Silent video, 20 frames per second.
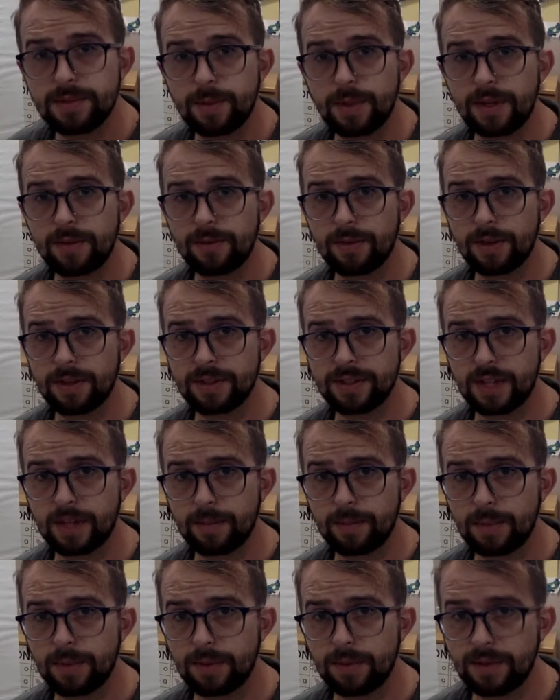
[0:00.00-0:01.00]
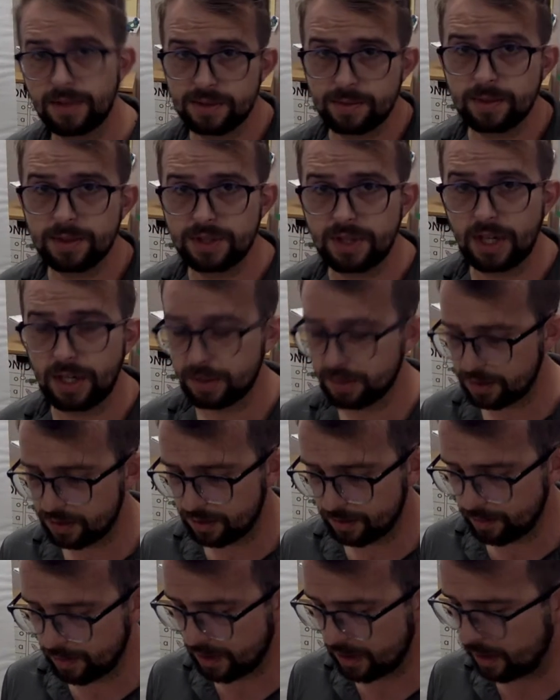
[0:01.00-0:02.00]
week, for example, this will
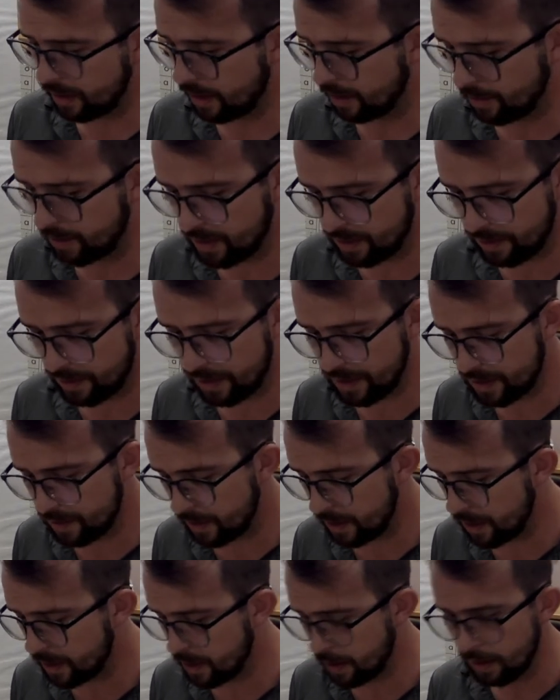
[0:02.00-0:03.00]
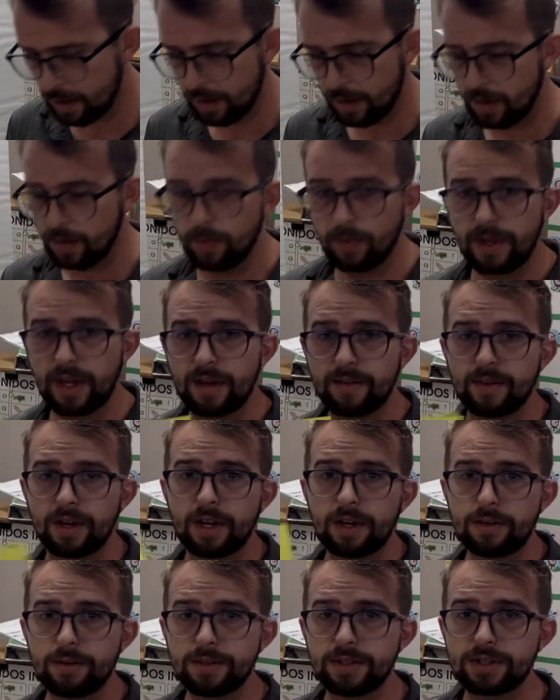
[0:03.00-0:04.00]
change, but just for this week, we have a
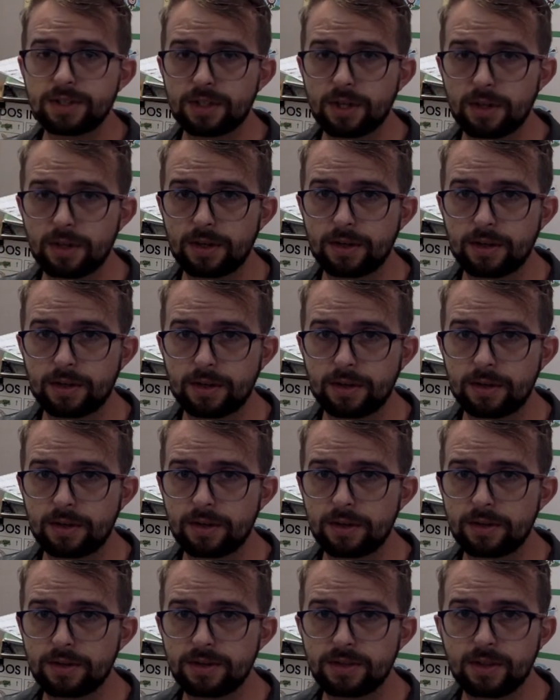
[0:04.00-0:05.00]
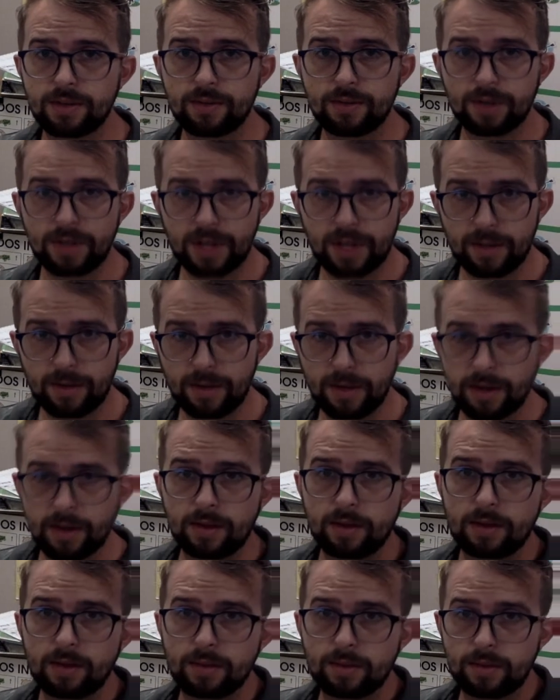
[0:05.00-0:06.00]
hundreds chart. So for counting
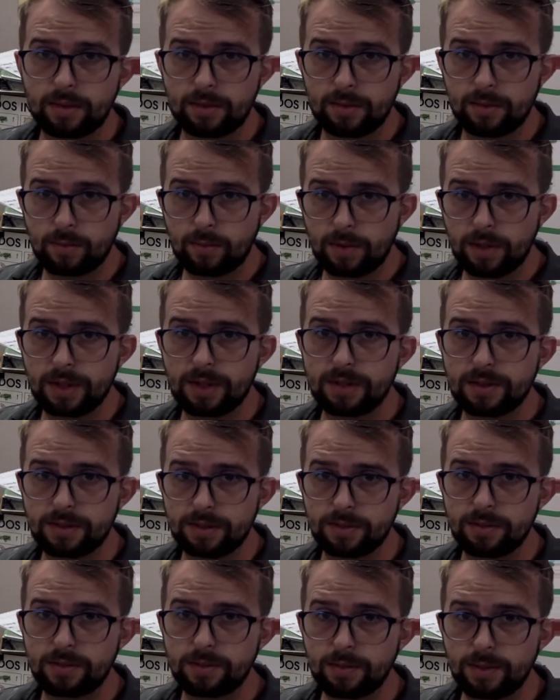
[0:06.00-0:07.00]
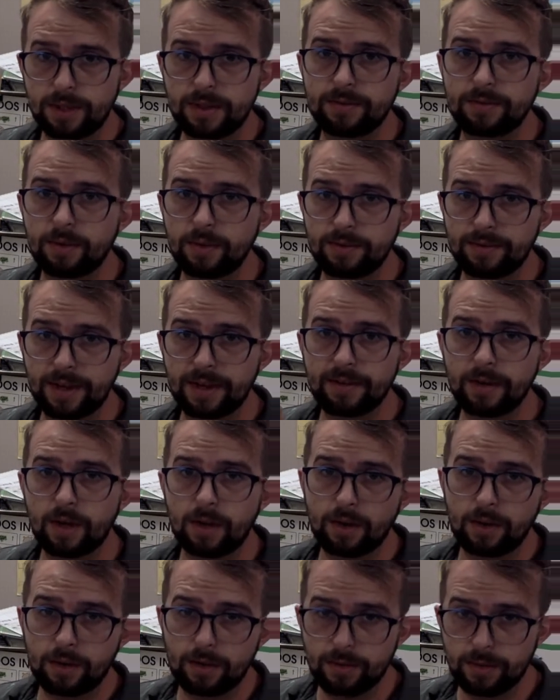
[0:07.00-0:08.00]
1, 2, 3, 4, 5,
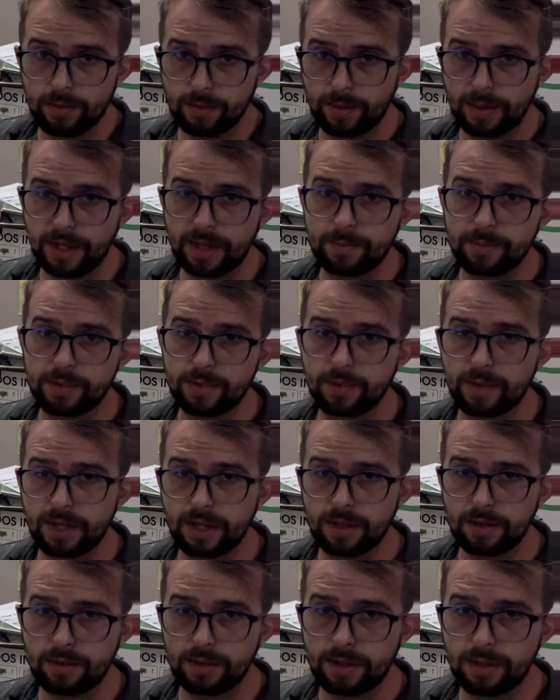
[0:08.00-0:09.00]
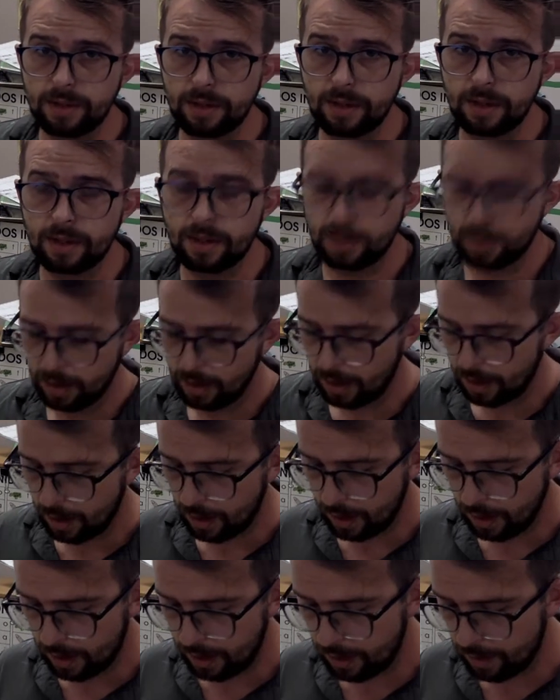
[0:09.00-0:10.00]
all the way up to 100.
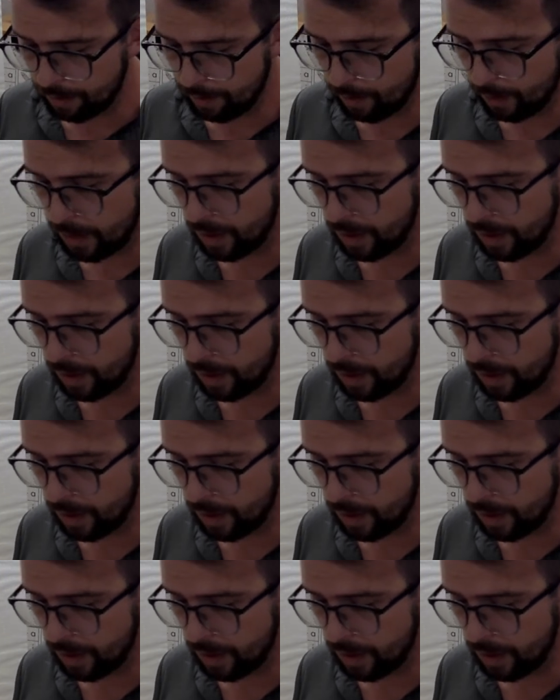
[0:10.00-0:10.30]
We